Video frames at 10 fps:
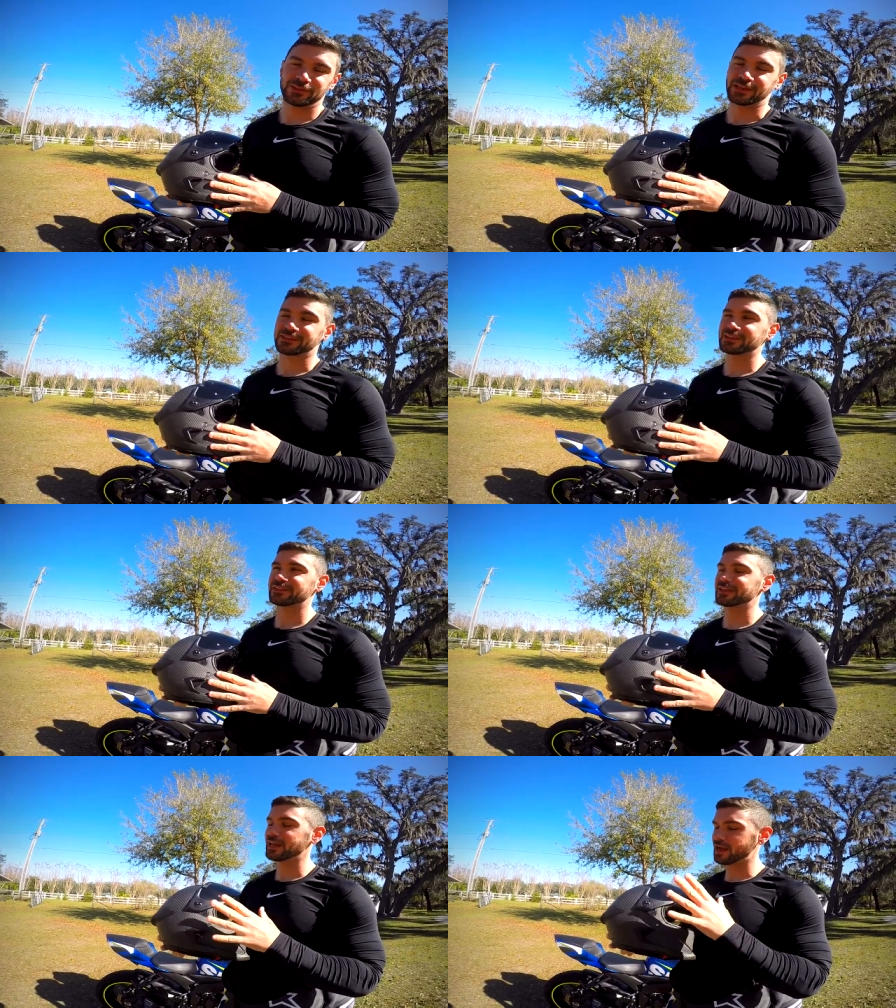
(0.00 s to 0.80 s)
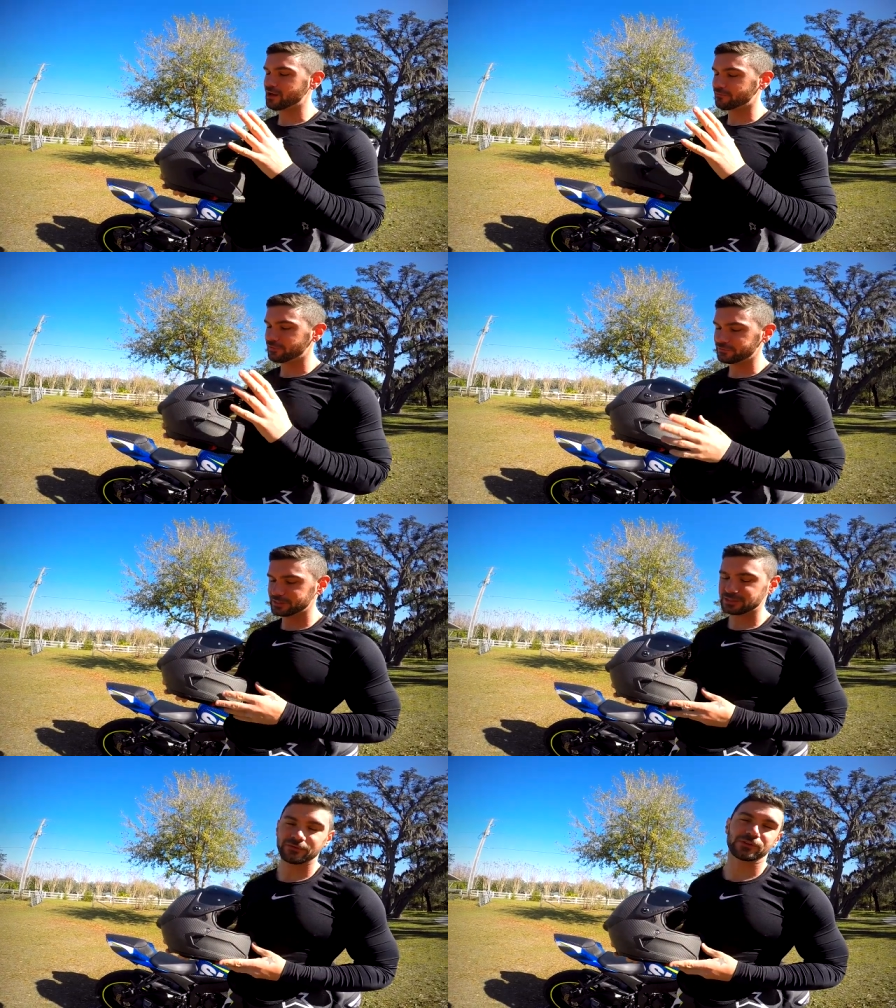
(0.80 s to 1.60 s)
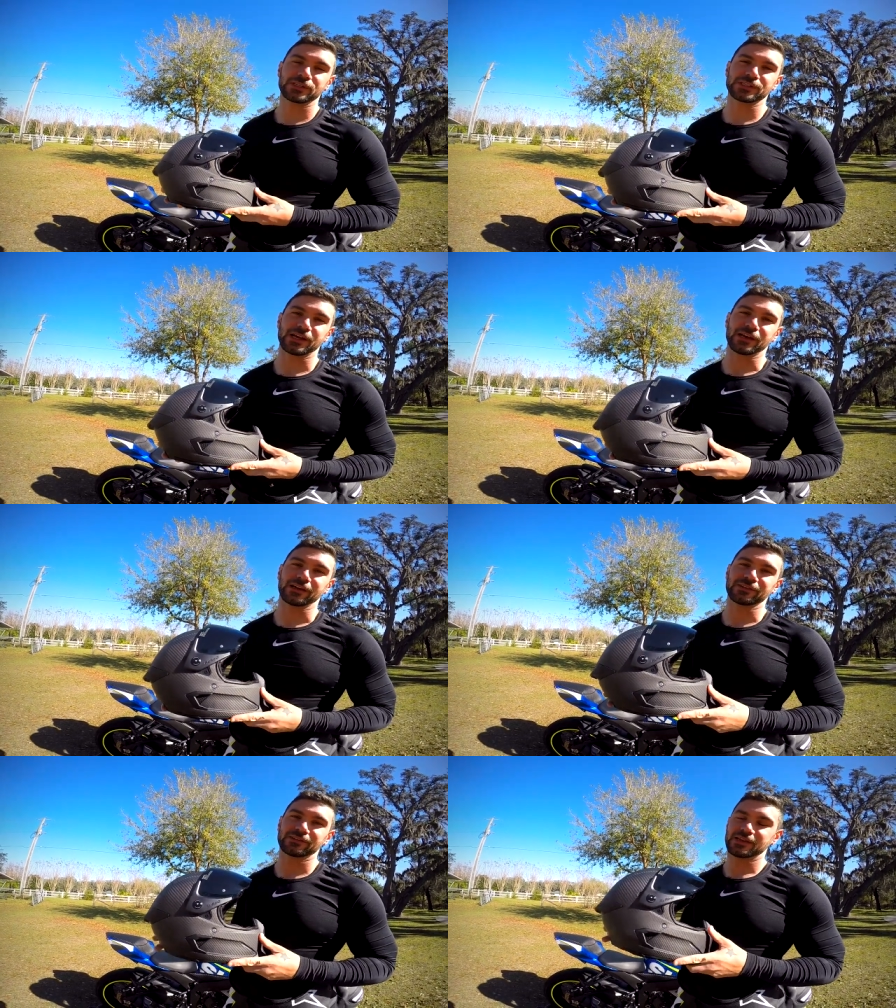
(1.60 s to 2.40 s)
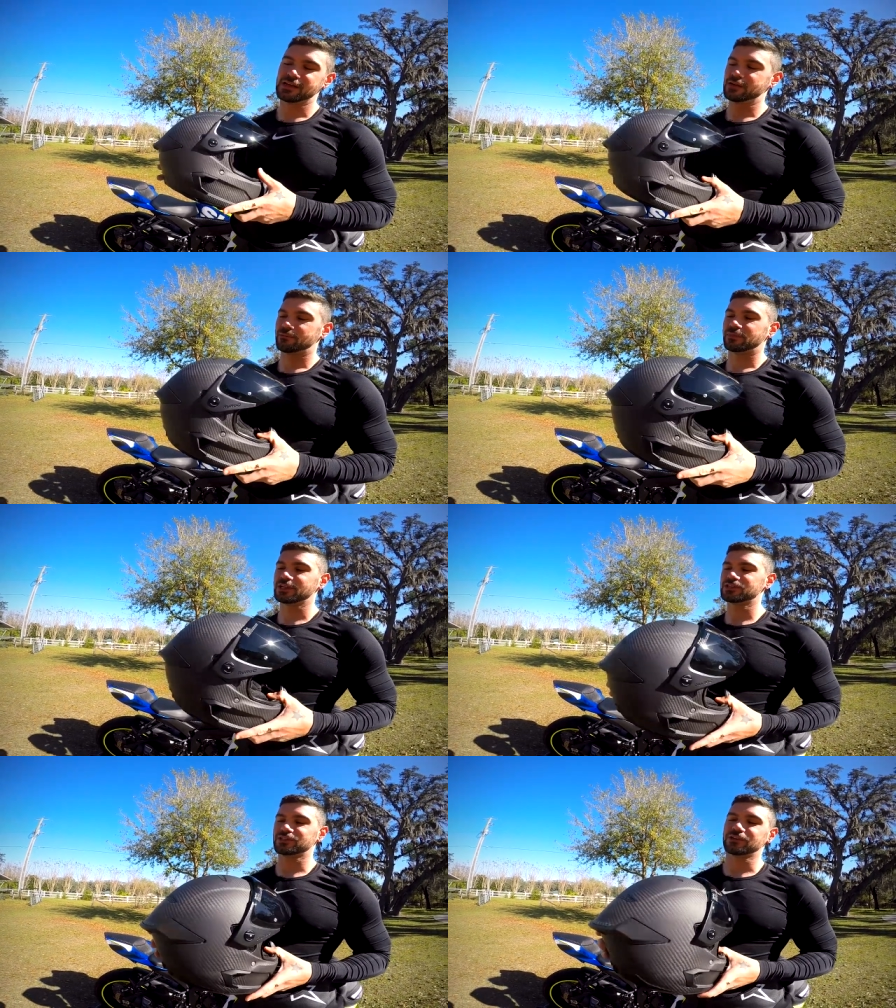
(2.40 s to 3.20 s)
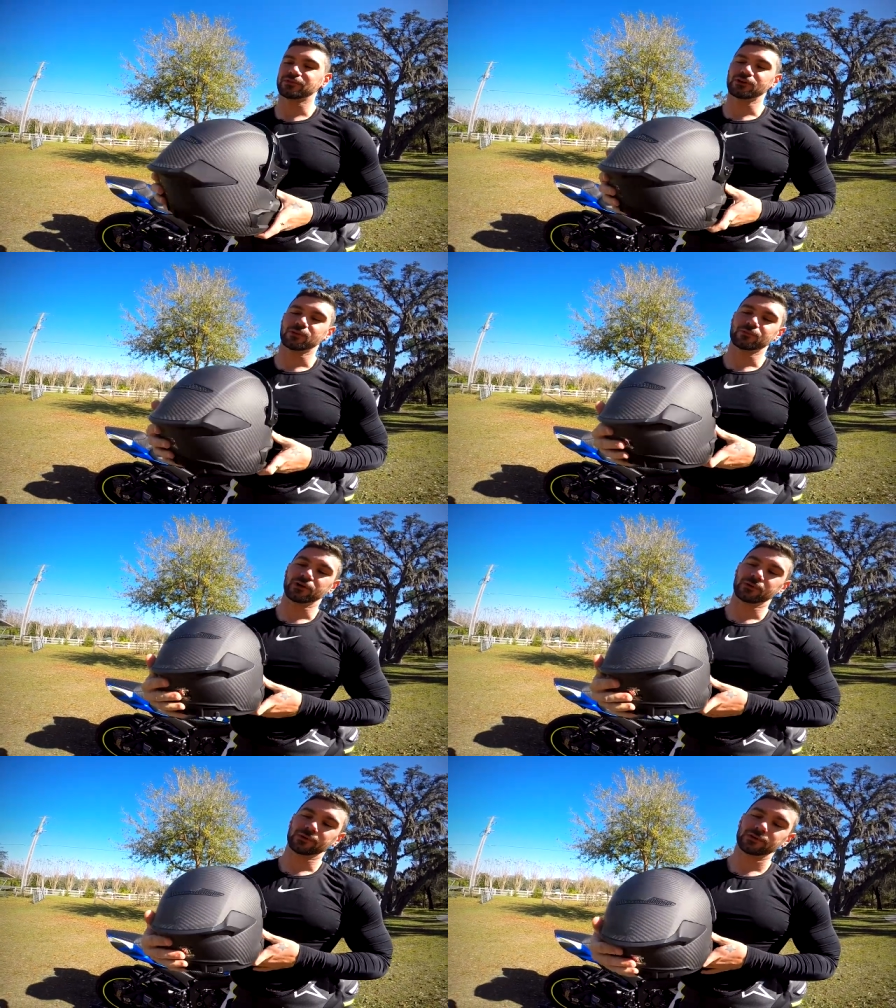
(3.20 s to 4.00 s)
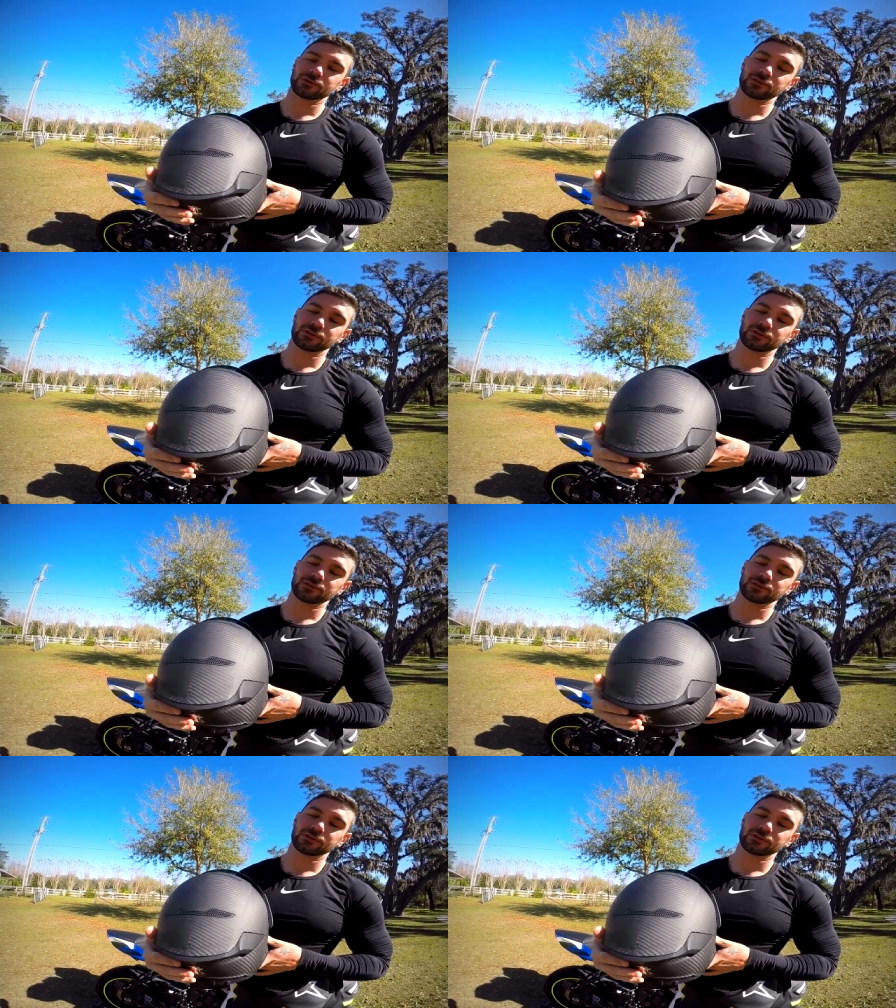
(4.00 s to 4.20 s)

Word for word: Like they, they have 15 different designs, but I just love the carbon fiber.